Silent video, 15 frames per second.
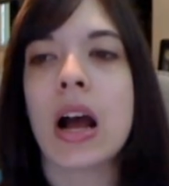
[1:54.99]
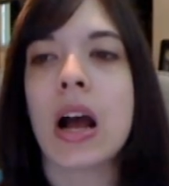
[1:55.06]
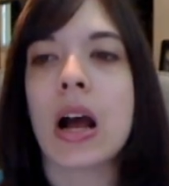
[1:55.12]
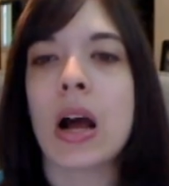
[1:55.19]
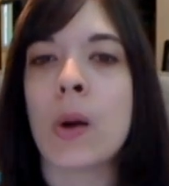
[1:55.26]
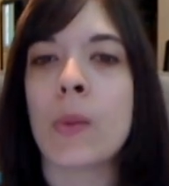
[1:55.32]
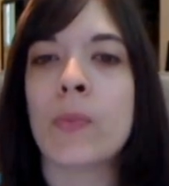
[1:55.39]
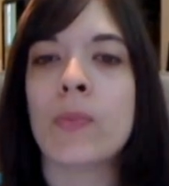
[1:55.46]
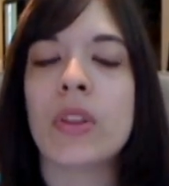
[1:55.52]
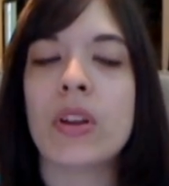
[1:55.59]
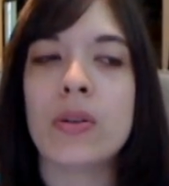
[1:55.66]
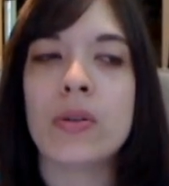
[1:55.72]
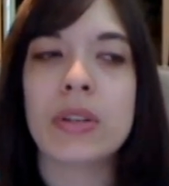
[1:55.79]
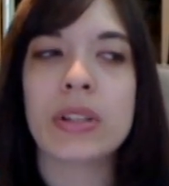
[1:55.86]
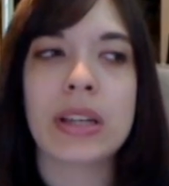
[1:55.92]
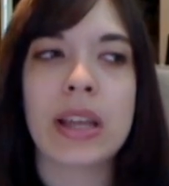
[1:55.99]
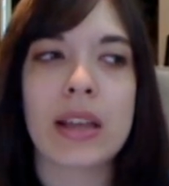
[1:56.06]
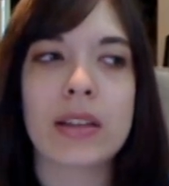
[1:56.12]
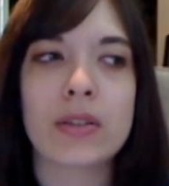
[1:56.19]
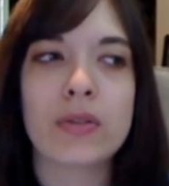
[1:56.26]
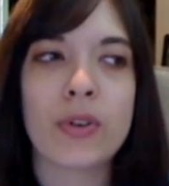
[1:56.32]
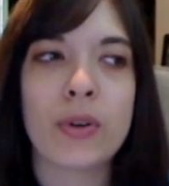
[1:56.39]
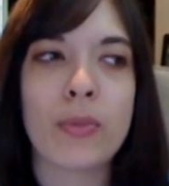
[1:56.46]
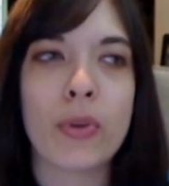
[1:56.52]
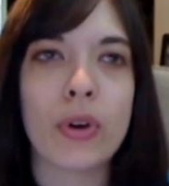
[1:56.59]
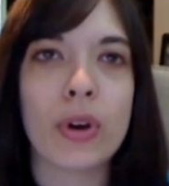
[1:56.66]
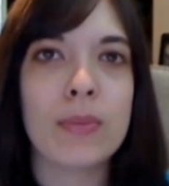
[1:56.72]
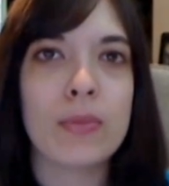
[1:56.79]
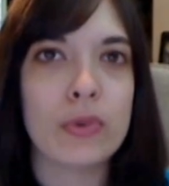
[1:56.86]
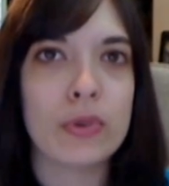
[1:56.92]
Um, there was a guest from
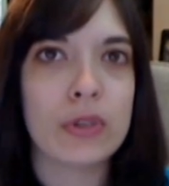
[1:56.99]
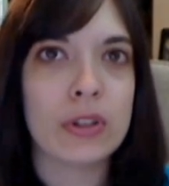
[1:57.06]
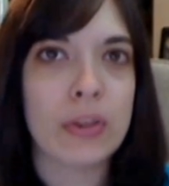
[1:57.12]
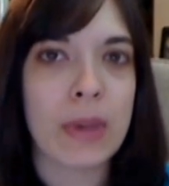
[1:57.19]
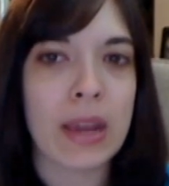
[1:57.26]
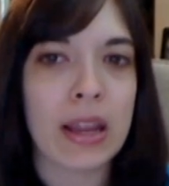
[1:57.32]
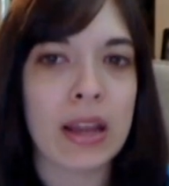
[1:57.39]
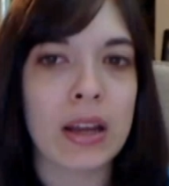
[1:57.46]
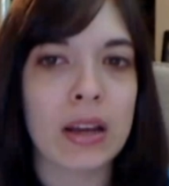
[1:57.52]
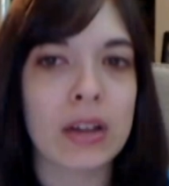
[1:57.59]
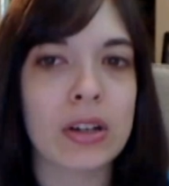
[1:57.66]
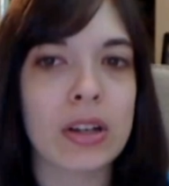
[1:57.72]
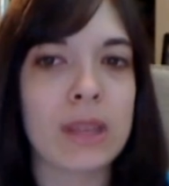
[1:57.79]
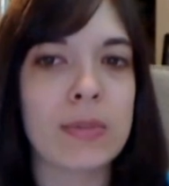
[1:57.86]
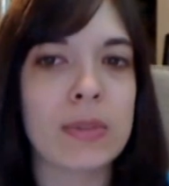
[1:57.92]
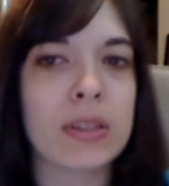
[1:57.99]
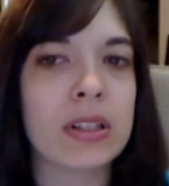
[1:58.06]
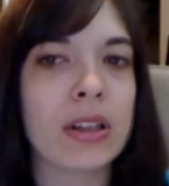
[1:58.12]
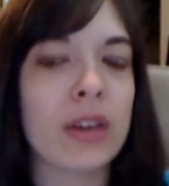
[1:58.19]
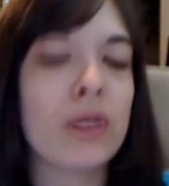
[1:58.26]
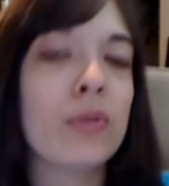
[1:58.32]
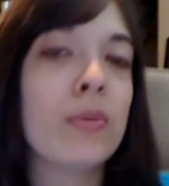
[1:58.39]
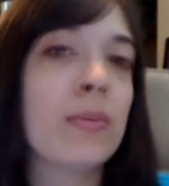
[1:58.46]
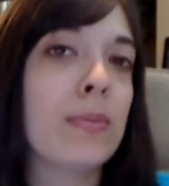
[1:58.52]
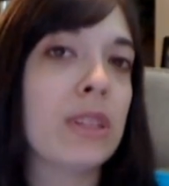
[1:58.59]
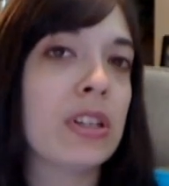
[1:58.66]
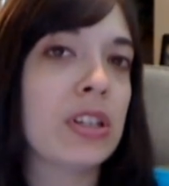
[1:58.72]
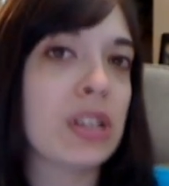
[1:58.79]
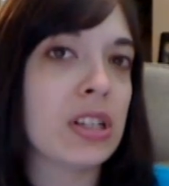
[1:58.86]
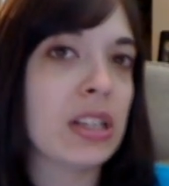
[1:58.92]
Morning Musume, her name is Sayumi
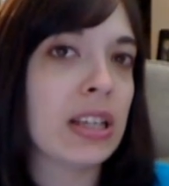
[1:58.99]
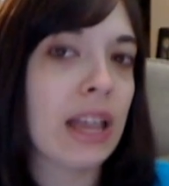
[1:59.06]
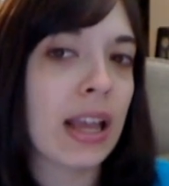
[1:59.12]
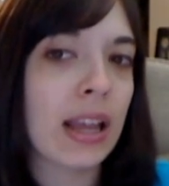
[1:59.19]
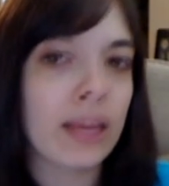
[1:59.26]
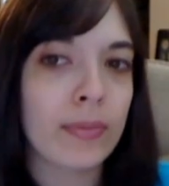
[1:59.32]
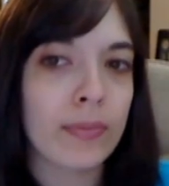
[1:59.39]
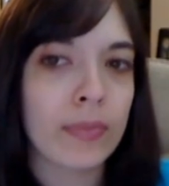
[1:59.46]
Michishige,